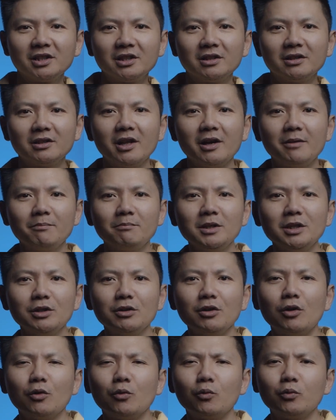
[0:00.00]
and let me
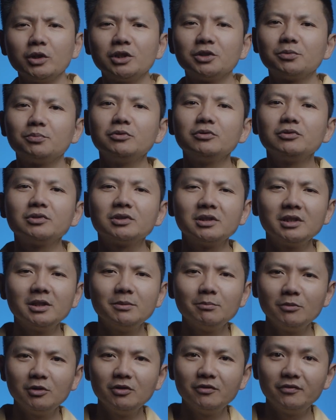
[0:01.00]
know which Bruce Lee
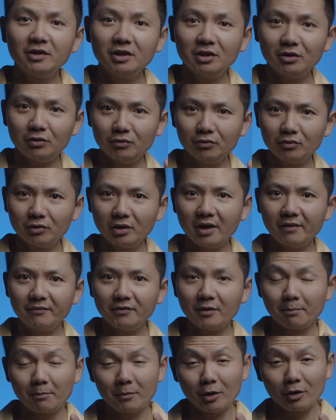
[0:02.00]
movie you love
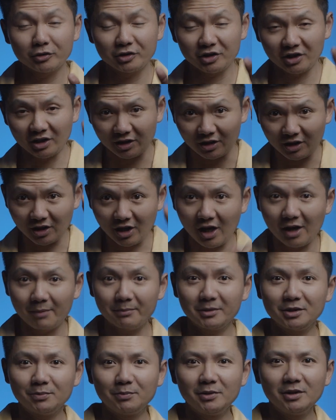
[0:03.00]
the most in the
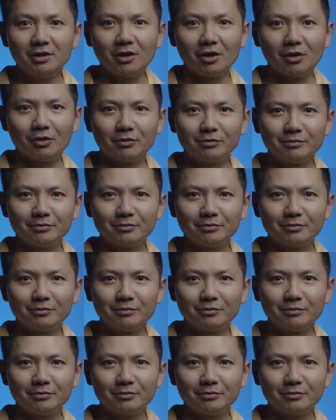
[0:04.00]
comments below.